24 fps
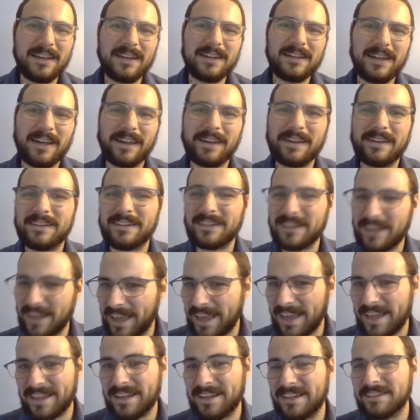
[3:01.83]
And
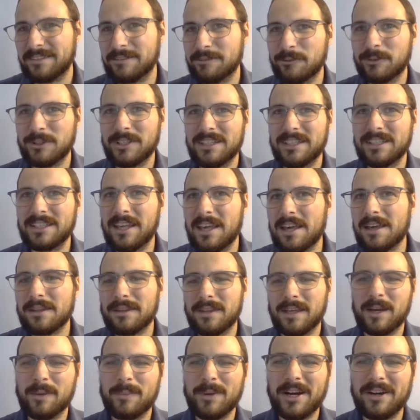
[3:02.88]
again, if we
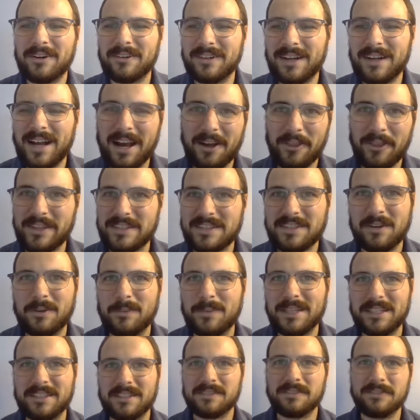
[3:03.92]
think about how that's going to
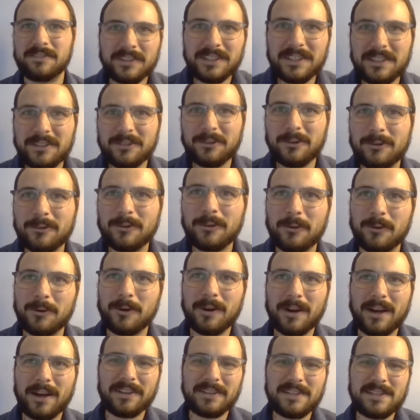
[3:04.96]
make us feel
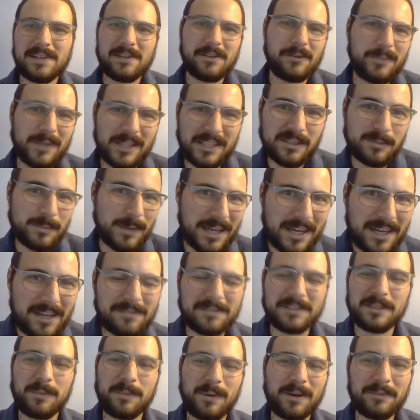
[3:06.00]
or how it's going to make us behave,
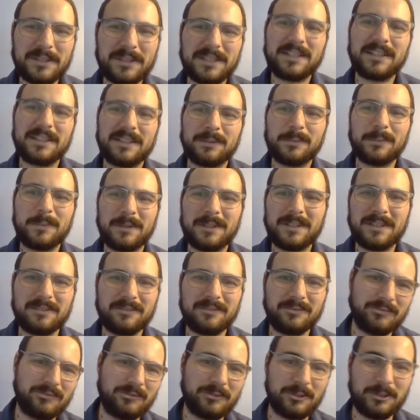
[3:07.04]
it's probably not going to be
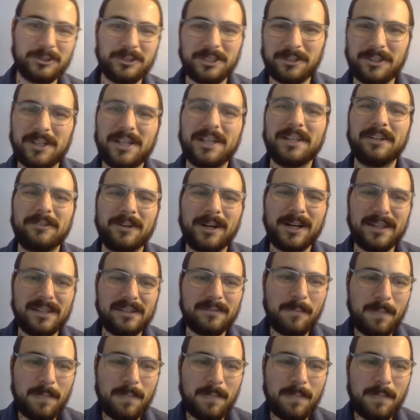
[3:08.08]
really great, right?